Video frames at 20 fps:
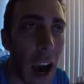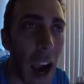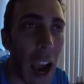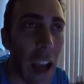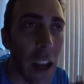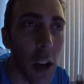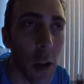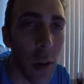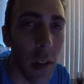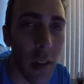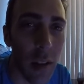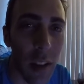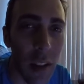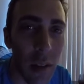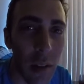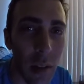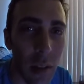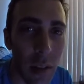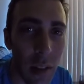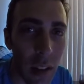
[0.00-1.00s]
I know it
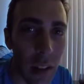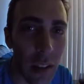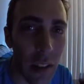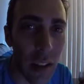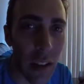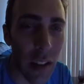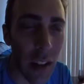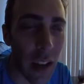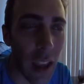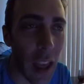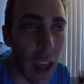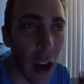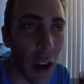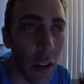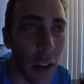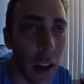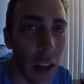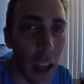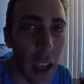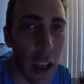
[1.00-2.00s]
sounds silly, like
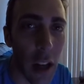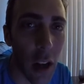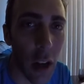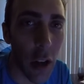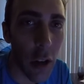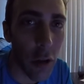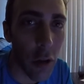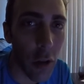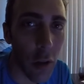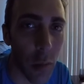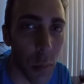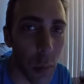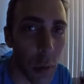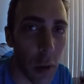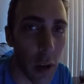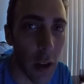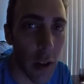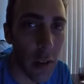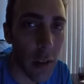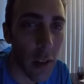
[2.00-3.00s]
how can 800s
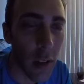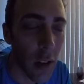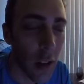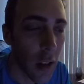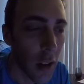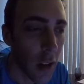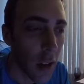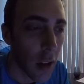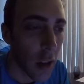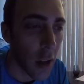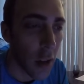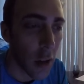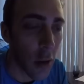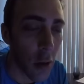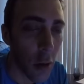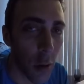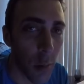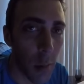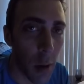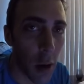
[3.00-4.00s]
predict
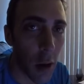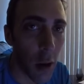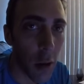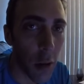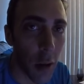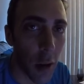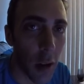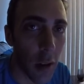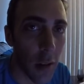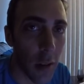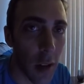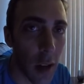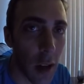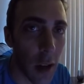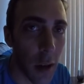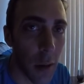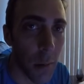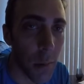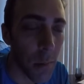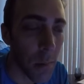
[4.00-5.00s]
your marathon
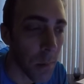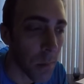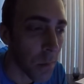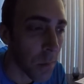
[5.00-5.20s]
time?